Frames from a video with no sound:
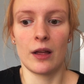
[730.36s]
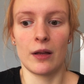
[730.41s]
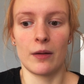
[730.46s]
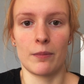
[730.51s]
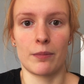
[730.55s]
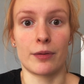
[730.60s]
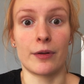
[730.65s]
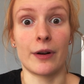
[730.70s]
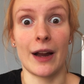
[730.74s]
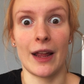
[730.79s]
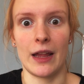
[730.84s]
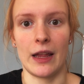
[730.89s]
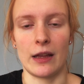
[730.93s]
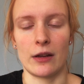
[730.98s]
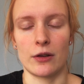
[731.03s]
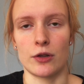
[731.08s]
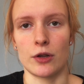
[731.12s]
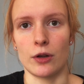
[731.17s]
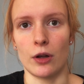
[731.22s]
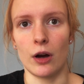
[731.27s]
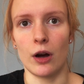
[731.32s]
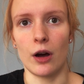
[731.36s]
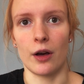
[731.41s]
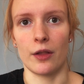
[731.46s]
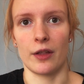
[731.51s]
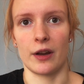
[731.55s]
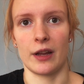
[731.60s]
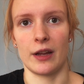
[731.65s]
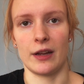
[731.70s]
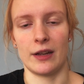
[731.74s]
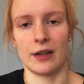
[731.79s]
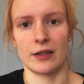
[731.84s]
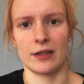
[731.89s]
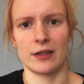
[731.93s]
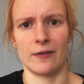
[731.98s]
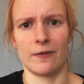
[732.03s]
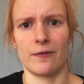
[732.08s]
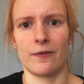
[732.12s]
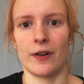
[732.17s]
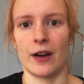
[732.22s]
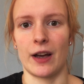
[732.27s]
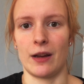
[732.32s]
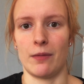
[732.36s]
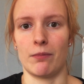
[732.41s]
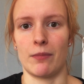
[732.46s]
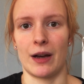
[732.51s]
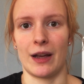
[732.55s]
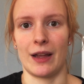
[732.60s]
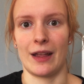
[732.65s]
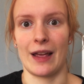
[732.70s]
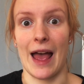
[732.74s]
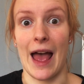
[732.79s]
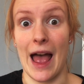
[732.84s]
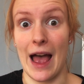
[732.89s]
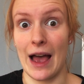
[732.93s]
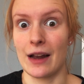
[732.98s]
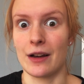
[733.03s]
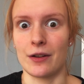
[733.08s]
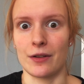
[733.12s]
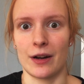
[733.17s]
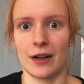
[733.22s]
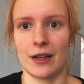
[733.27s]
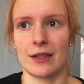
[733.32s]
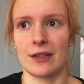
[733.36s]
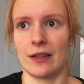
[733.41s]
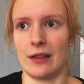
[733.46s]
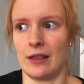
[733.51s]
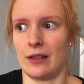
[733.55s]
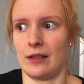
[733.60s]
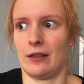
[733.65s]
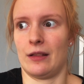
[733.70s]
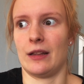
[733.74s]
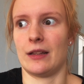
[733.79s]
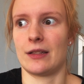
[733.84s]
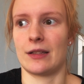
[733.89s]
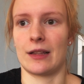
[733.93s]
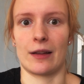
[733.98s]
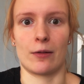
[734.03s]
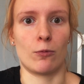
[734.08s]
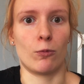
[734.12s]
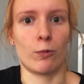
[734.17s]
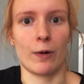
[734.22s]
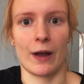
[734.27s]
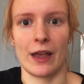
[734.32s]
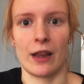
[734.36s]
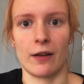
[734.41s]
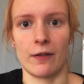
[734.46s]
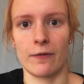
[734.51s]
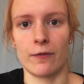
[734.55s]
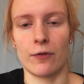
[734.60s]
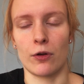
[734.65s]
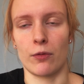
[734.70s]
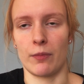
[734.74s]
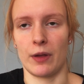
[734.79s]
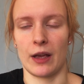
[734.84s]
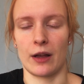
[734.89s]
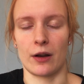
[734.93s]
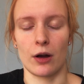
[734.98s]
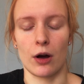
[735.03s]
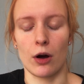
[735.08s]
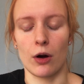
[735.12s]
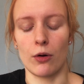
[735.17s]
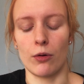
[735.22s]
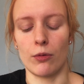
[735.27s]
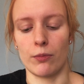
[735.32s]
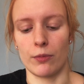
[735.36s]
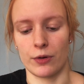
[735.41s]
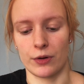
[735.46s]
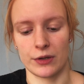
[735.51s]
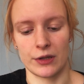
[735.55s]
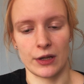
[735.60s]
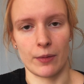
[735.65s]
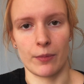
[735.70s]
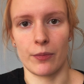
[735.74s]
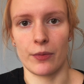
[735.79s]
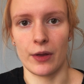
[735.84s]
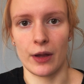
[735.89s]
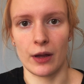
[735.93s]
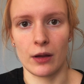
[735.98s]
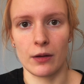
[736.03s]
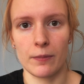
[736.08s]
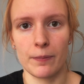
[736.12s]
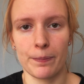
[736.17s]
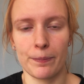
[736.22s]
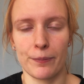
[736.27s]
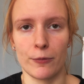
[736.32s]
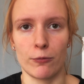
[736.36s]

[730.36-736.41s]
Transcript: praying to God that he doesn't find my address and is like waiting for me at home or something,